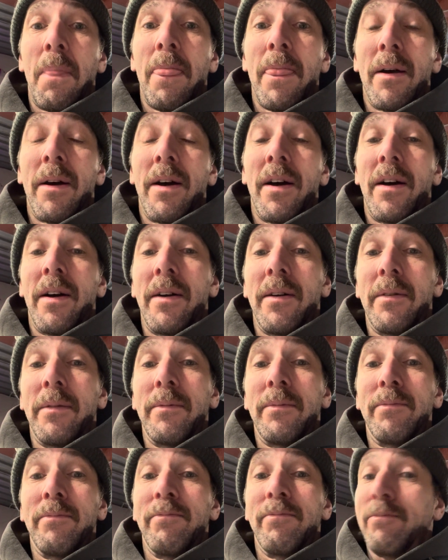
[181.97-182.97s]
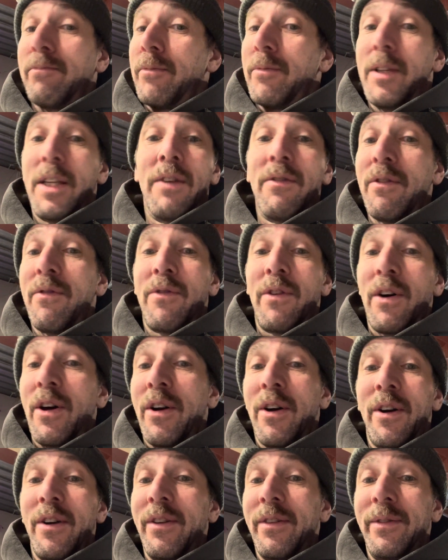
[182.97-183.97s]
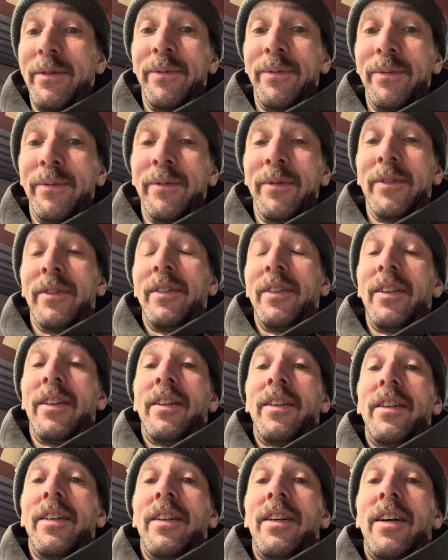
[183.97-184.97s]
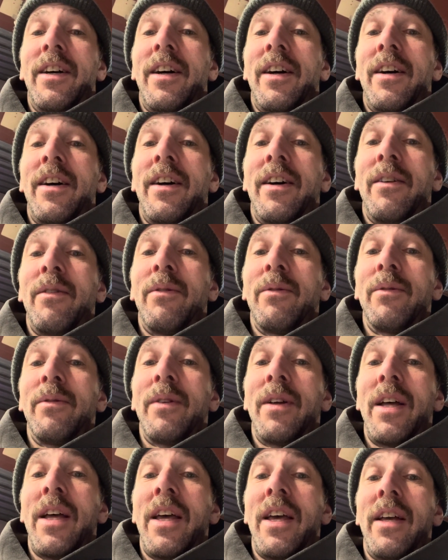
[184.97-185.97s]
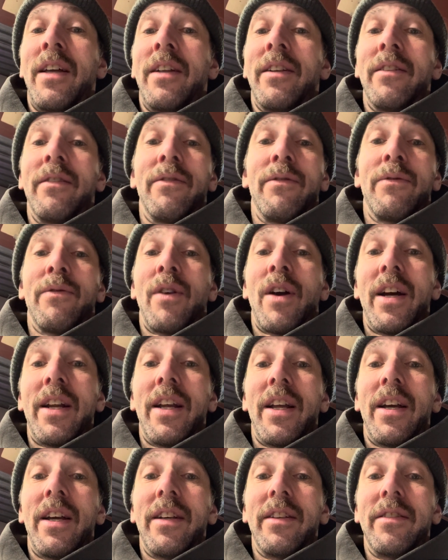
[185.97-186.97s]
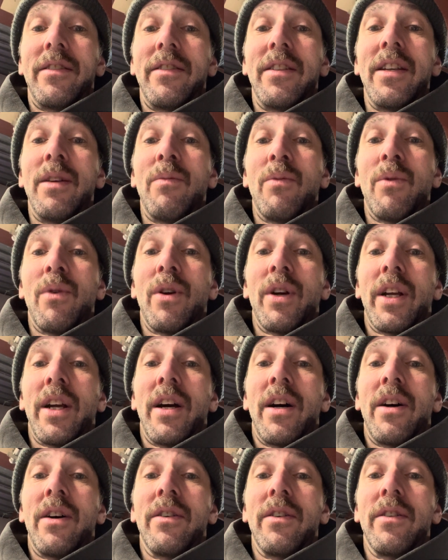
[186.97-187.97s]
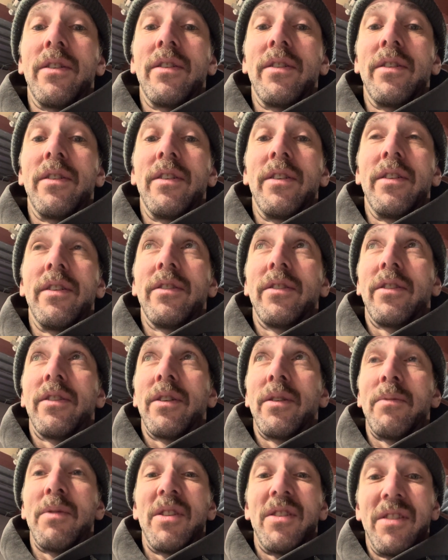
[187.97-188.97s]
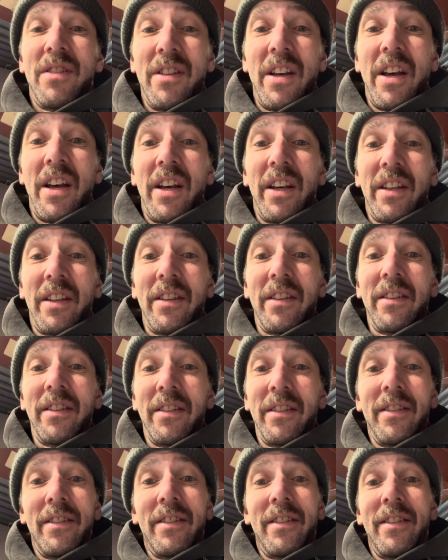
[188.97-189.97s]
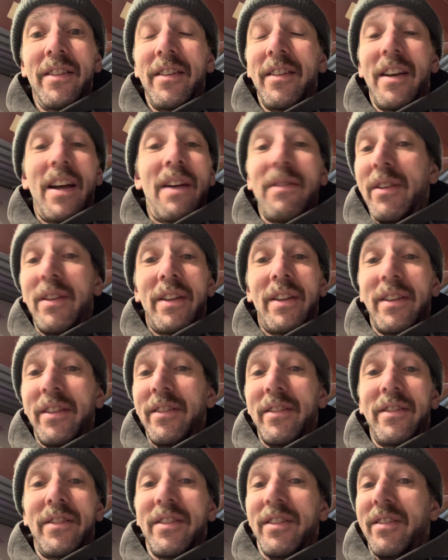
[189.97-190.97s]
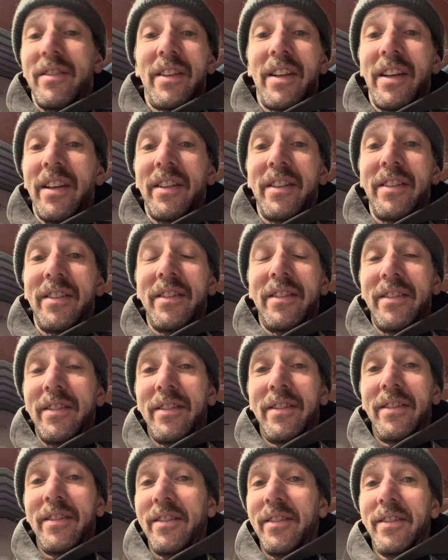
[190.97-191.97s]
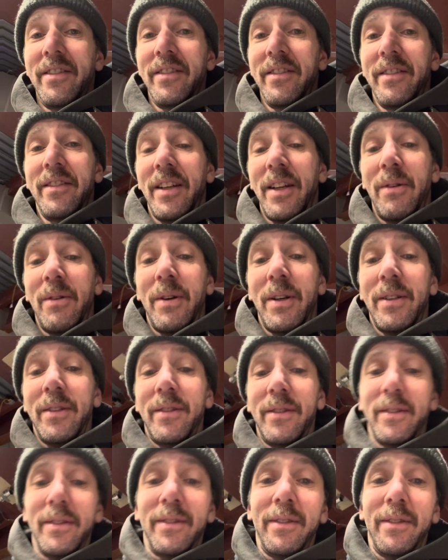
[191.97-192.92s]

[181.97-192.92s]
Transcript: uh, even funner. Uh, and Friday's team workout is going to be sick. Everything, just sick. Anyways,